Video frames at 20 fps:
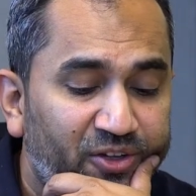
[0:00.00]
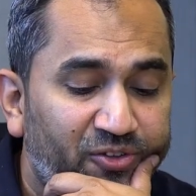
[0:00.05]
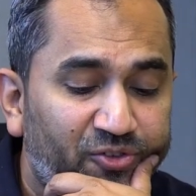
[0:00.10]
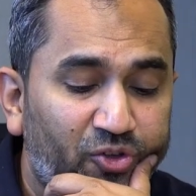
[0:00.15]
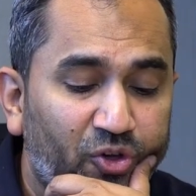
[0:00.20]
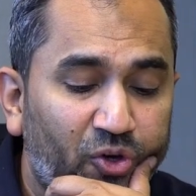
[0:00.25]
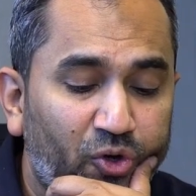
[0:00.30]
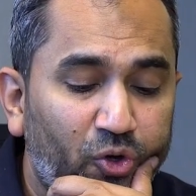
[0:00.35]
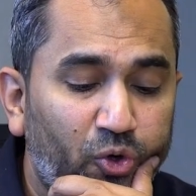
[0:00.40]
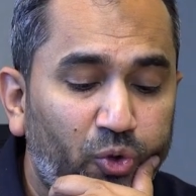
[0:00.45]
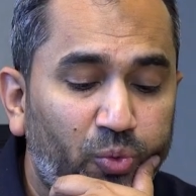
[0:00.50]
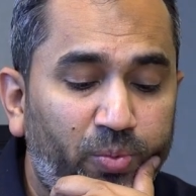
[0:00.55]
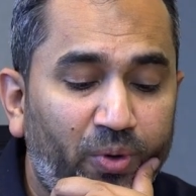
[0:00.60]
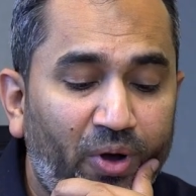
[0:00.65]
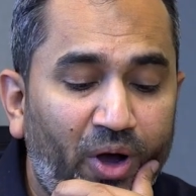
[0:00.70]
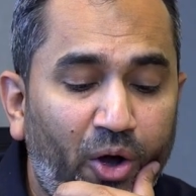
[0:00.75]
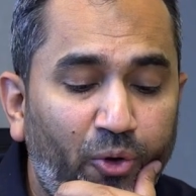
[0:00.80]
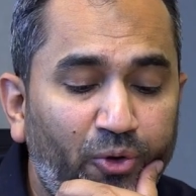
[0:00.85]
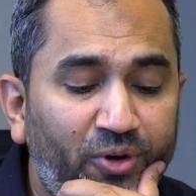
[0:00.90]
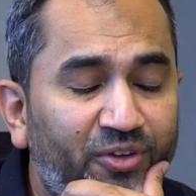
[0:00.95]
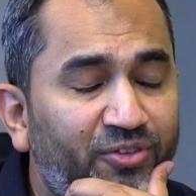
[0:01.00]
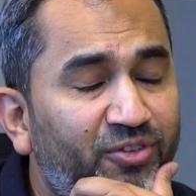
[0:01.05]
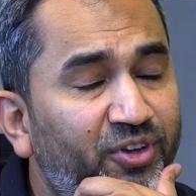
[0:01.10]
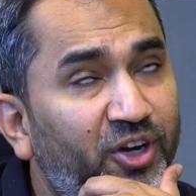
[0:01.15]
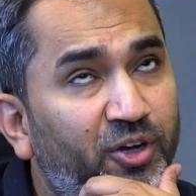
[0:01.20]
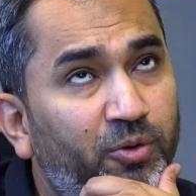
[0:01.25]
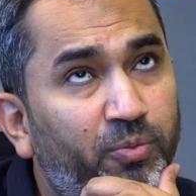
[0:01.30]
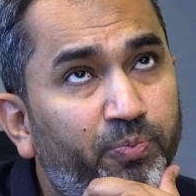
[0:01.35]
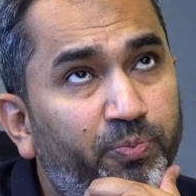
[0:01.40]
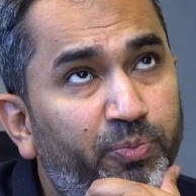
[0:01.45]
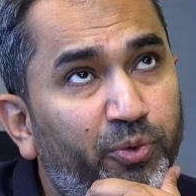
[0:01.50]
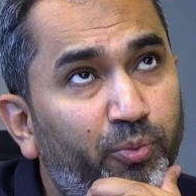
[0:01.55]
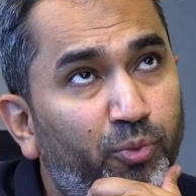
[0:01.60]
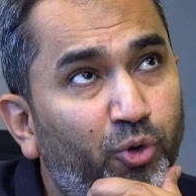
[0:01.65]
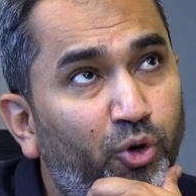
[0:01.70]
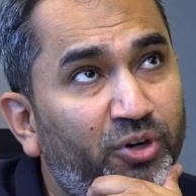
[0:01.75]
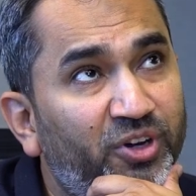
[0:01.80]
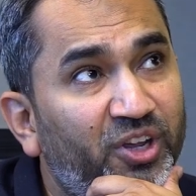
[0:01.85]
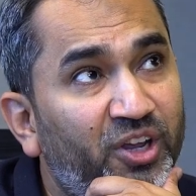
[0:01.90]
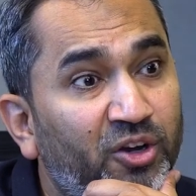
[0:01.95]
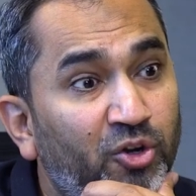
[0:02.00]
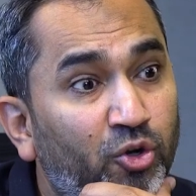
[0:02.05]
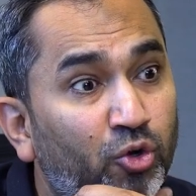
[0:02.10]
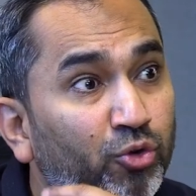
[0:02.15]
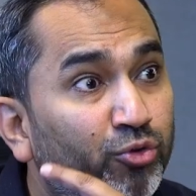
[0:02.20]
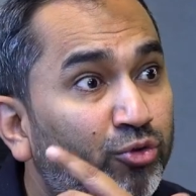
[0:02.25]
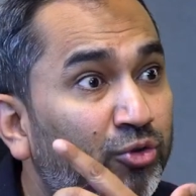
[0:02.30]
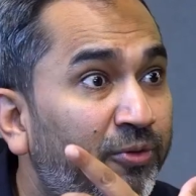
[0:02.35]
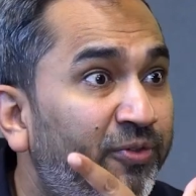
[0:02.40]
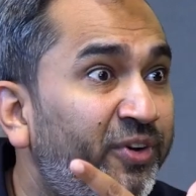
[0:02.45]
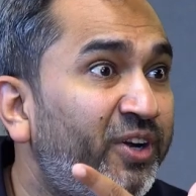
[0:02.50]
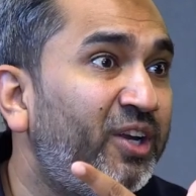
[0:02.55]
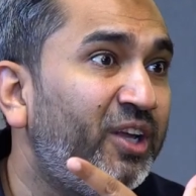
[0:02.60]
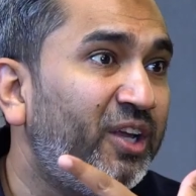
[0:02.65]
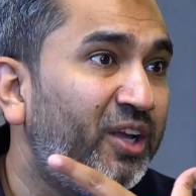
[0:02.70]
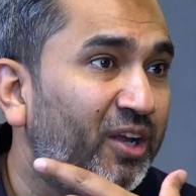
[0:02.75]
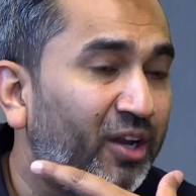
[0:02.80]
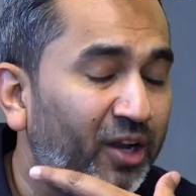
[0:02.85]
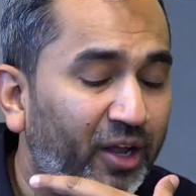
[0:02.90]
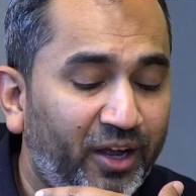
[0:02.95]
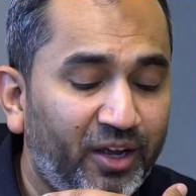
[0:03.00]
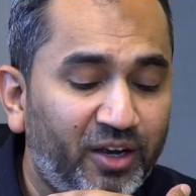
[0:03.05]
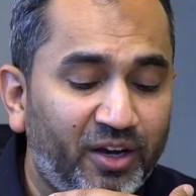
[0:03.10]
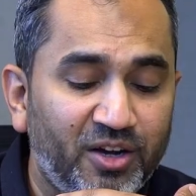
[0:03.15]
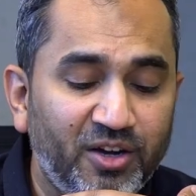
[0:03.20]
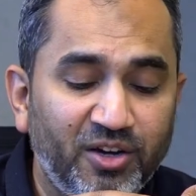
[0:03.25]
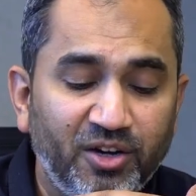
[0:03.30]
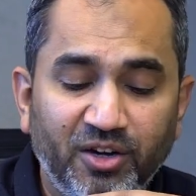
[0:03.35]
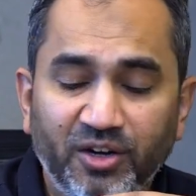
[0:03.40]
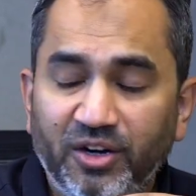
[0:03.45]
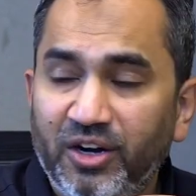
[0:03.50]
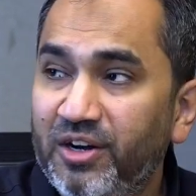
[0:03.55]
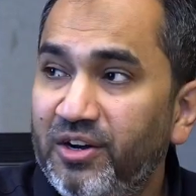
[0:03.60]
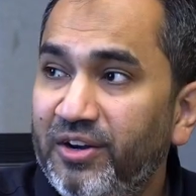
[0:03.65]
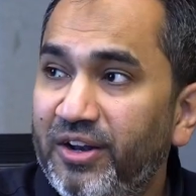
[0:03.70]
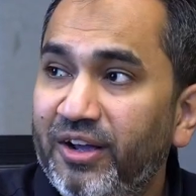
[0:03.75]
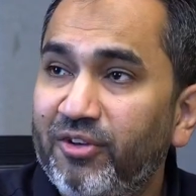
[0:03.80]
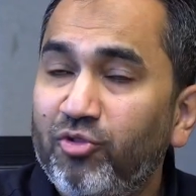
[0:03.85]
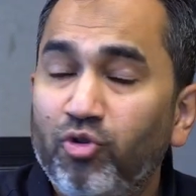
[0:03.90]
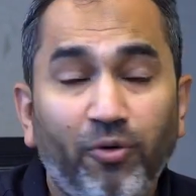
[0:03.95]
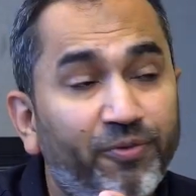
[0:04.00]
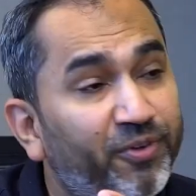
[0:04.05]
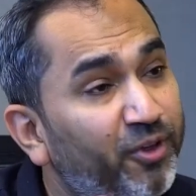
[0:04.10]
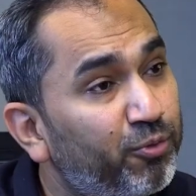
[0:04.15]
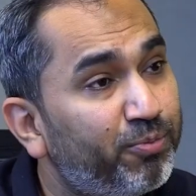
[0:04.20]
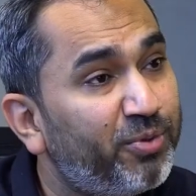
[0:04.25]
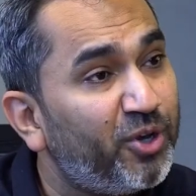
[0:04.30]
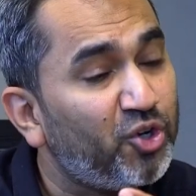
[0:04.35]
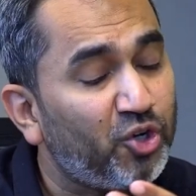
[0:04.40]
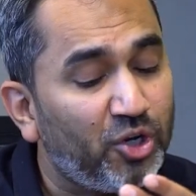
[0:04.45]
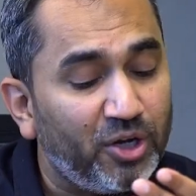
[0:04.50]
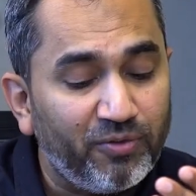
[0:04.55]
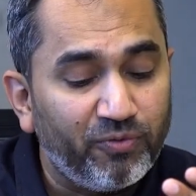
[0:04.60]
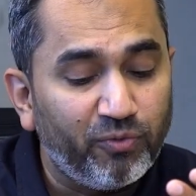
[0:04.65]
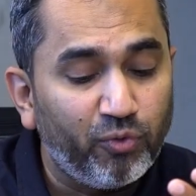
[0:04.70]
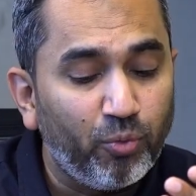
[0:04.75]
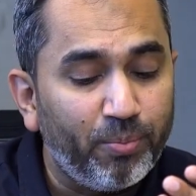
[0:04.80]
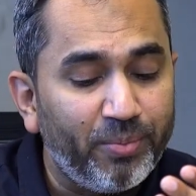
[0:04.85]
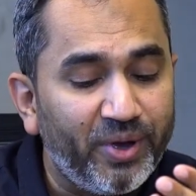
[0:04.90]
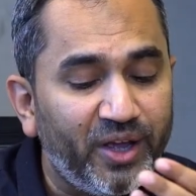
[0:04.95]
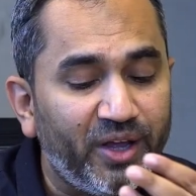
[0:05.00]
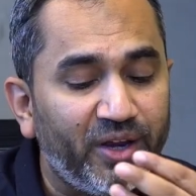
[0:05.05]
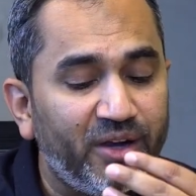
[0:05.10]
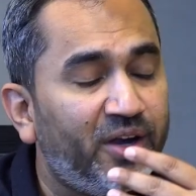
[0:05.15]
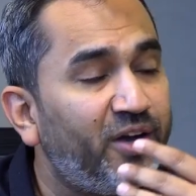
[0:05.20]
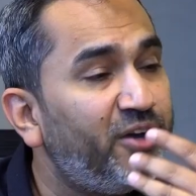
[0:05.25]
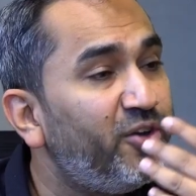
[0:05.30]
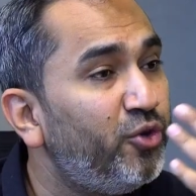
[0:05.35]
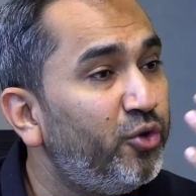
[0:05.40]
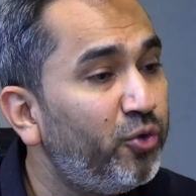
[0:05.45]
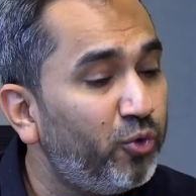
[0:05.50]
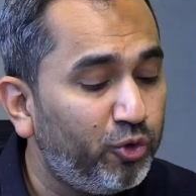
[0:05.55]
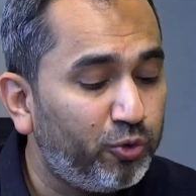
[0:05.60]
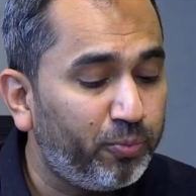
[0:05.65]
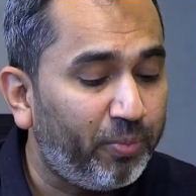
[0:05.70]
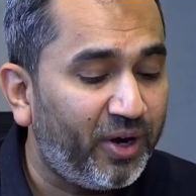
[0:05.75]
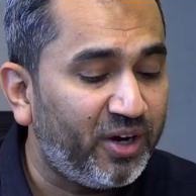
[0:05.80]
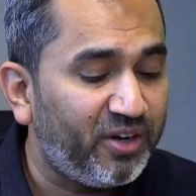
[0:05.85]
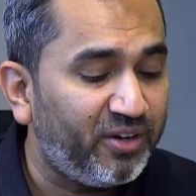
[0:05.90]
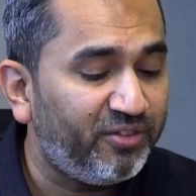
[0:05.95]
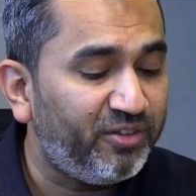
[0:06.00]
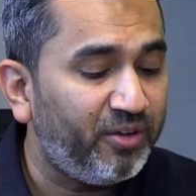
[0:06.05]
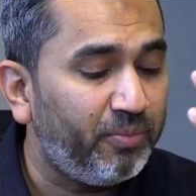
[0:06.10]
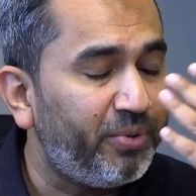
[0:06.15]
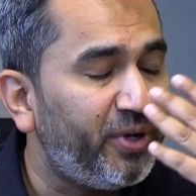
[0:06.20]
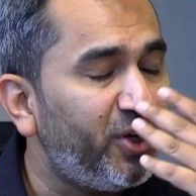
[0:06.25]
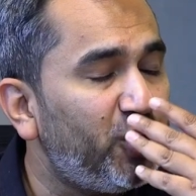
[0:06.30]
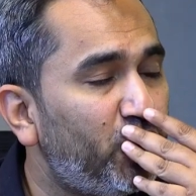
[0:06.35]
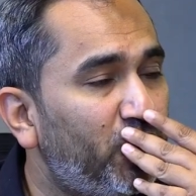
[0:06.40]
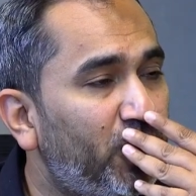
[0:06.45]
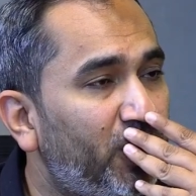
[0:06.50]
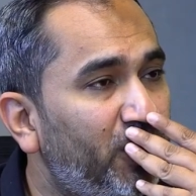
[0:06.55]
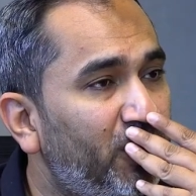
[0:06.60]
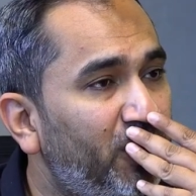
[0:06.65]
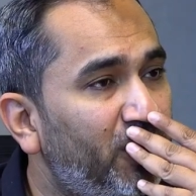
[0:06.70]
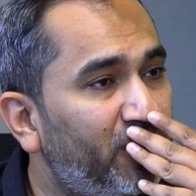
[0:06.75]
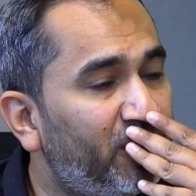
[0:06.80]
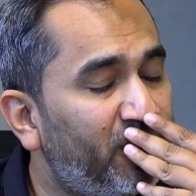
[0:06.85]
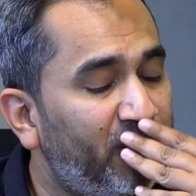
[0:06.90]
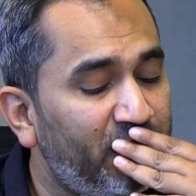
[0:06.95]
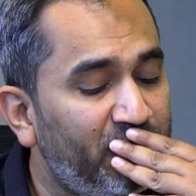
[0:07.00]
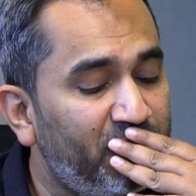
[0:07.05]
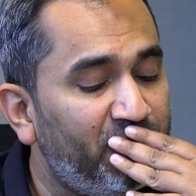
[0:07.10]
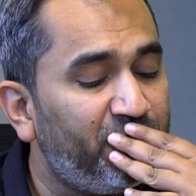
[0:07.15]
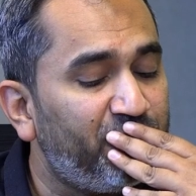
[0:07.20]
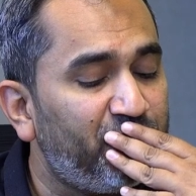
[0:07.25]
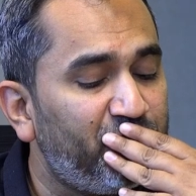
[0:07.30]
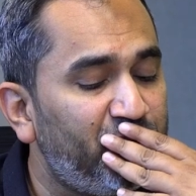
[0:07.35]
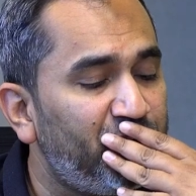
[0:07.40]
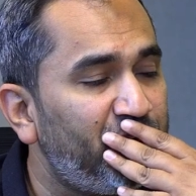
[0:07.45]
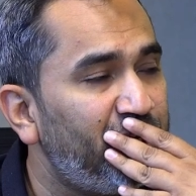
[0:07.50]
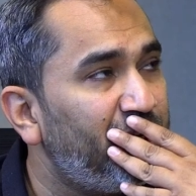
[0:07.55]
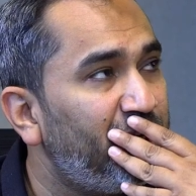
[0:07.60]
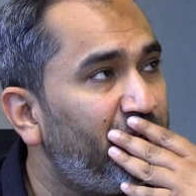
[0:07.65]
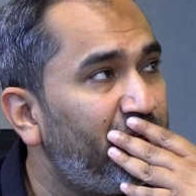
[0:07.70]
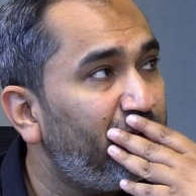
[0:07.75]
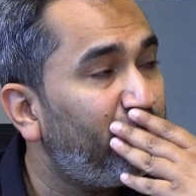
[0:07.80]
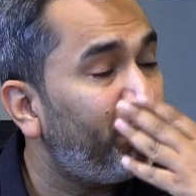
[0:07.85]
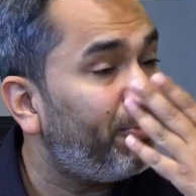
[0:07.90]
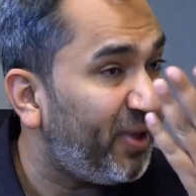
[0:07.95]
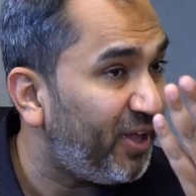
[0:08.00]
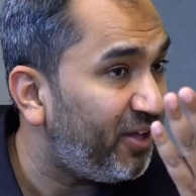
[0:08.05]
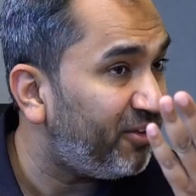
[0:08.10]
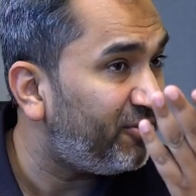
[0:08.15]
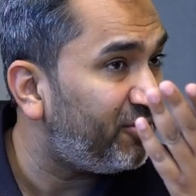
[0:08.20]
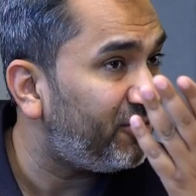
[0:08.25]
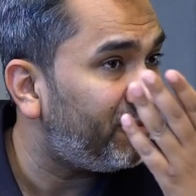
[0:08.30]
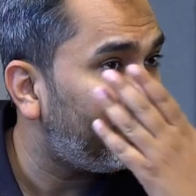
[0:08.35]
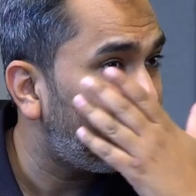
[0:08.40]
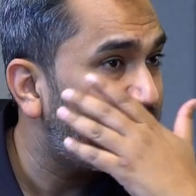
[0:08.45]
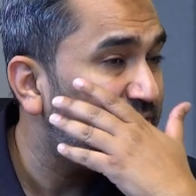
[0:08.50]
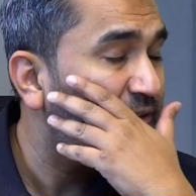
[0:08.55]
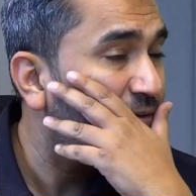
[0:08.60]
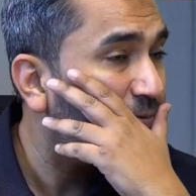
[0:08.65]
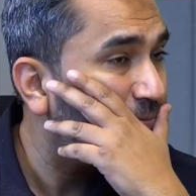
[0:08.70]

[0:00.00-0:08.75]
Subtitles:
So how does it promote inclusivity, in context of especially women and youth participation in the ESG space?